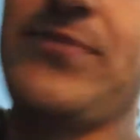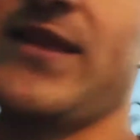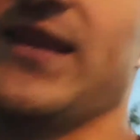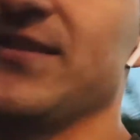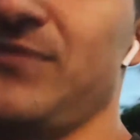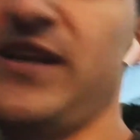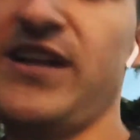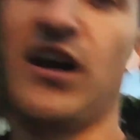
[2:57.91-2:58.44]
this
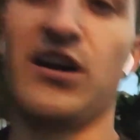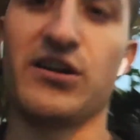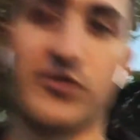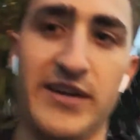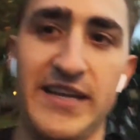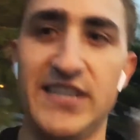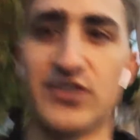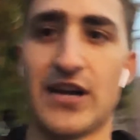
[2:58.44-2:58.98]

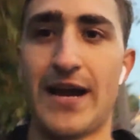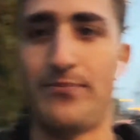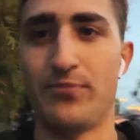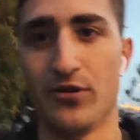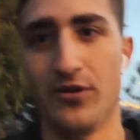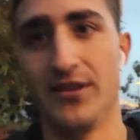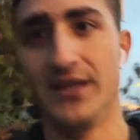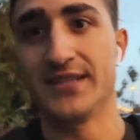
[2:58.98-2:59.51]
mediocrity trap,
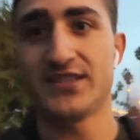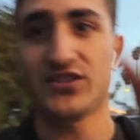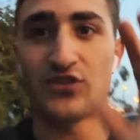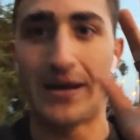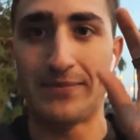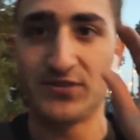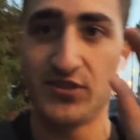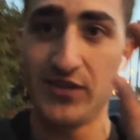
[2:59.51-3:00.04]
or this
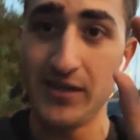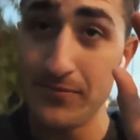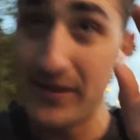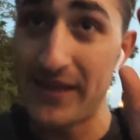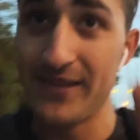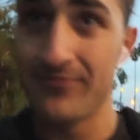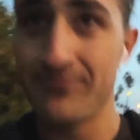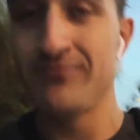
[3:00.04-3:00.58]
trap string
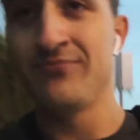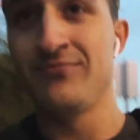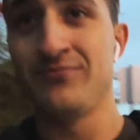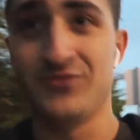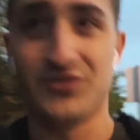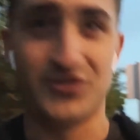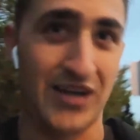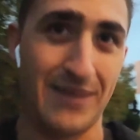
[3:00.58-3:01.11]
bean
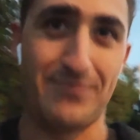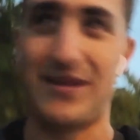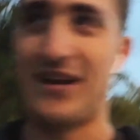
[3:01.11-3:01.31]
trap that I